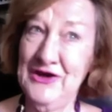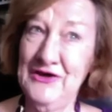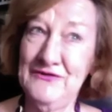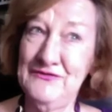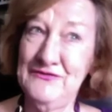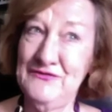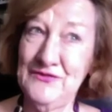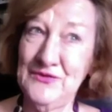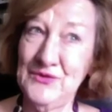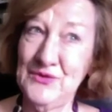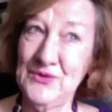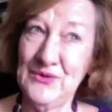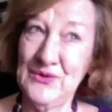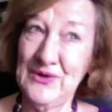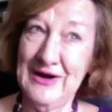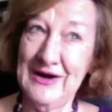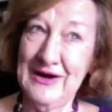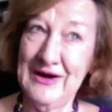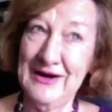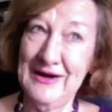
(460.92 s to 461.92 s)
for
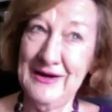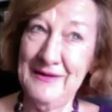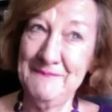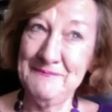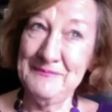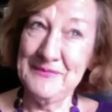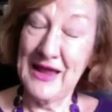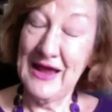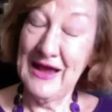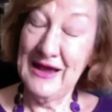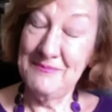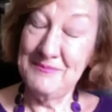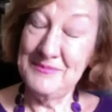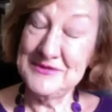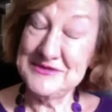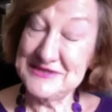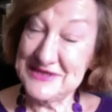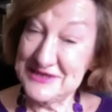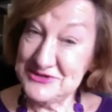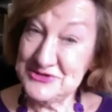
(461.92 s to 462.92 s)
a
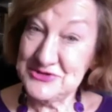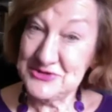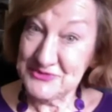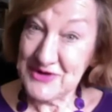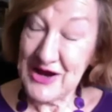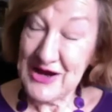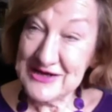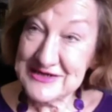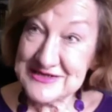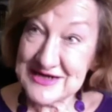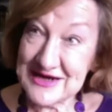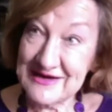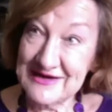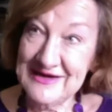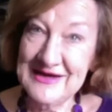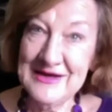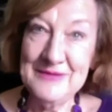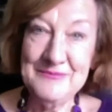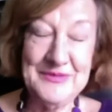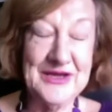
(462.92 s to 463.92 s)
potential writer
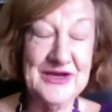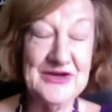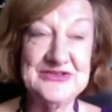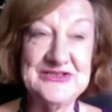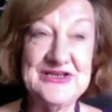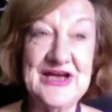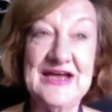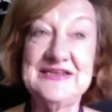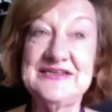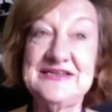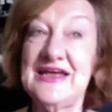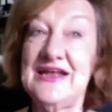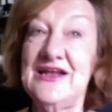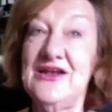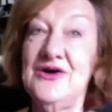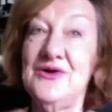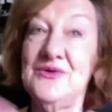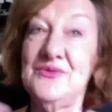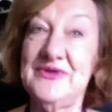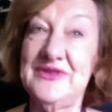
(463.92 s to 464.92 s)
because you had to get
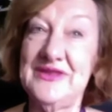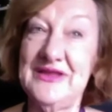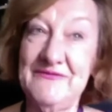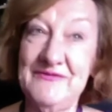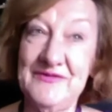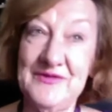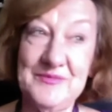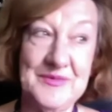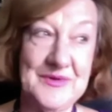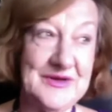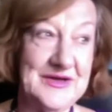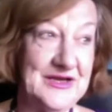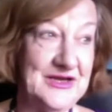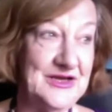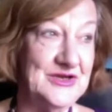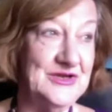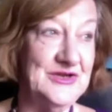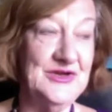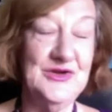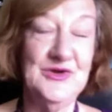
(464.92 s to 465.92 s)
along with everybody.
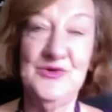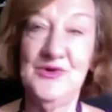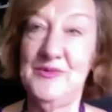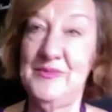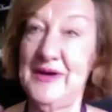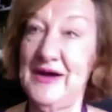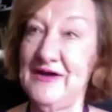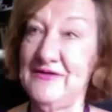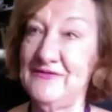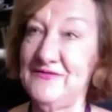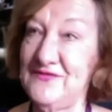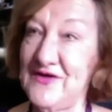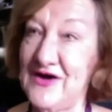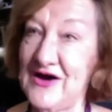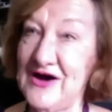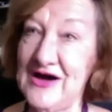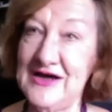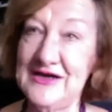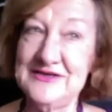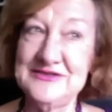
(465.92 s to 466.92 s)
You knew about
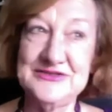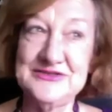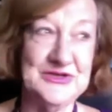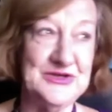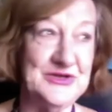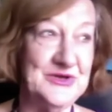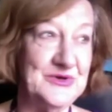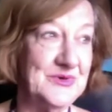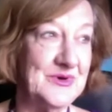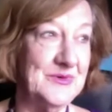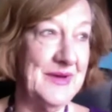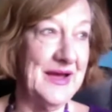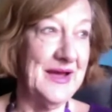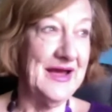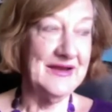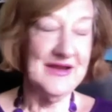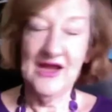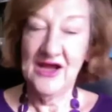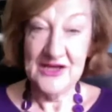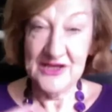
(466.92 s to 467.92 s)
fires, you knew
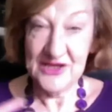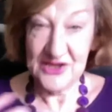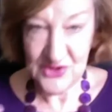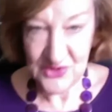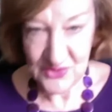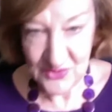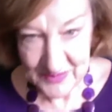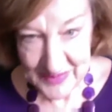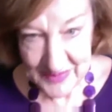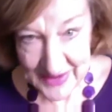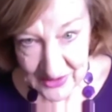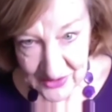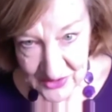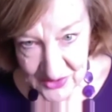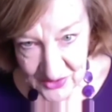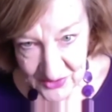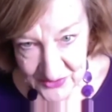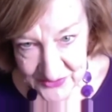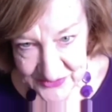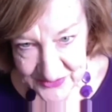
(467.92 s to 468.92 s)
about
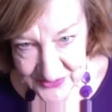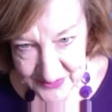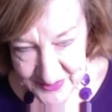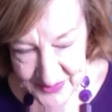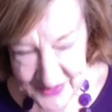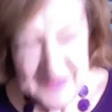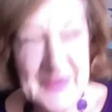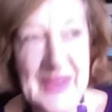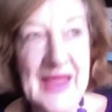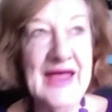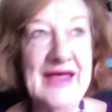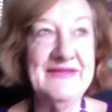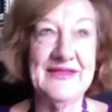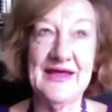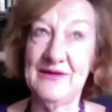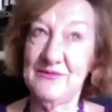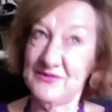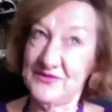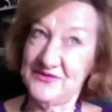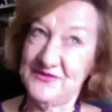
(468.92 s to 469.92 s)
gossip.
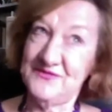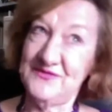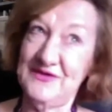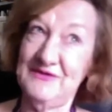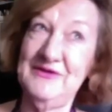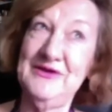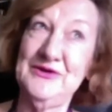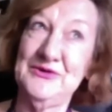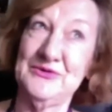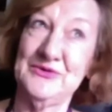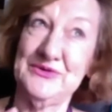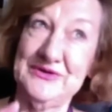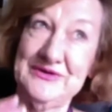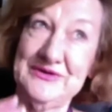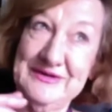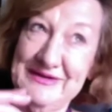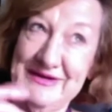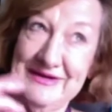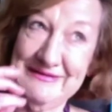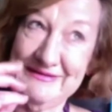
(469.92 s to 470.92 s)
That was very good.
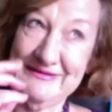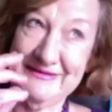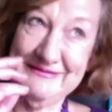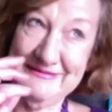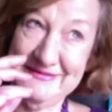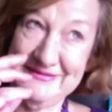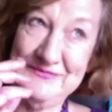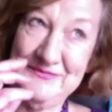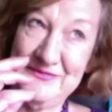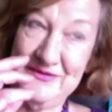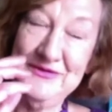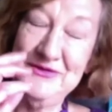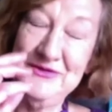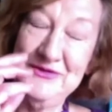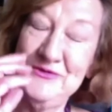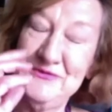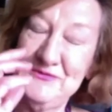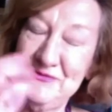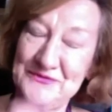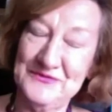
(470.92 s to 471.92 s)
It's very
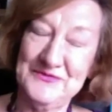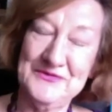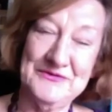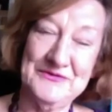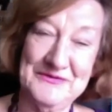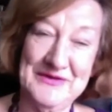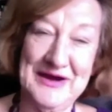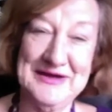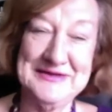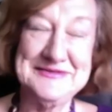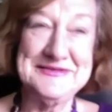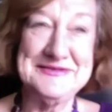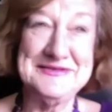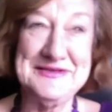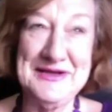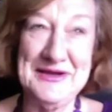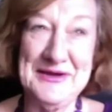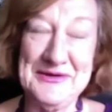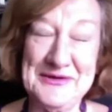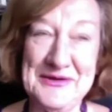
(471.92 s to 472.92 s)
useful for a writer to
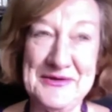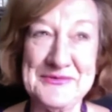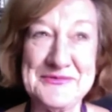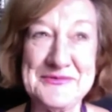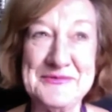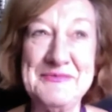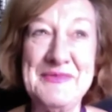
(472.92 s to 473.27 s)
know gossip.